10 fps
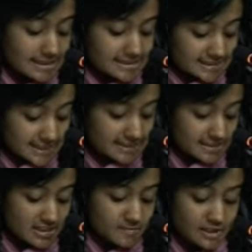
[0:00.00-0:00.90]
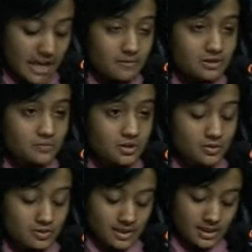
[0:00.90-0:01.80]
since it has been able to
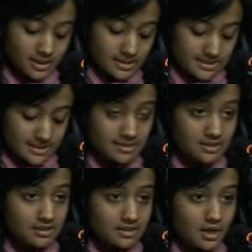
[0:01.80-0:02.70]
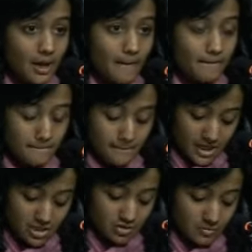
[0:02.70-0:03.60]
produce consistent,
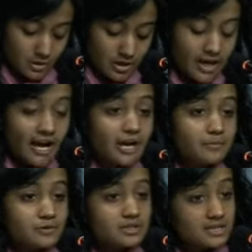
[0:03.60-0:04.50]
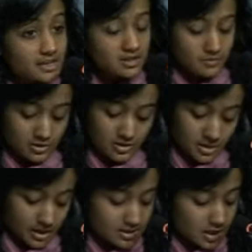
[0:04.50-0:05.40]
measurable, and predictable
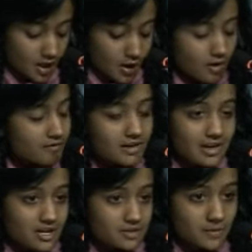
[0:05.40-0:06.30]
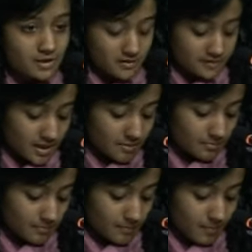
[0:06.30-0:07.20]
results over a larger period of
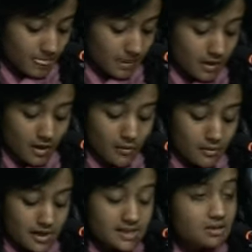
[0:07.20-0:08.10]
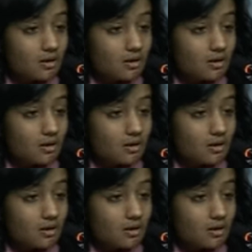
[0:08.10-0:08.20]
time, whereas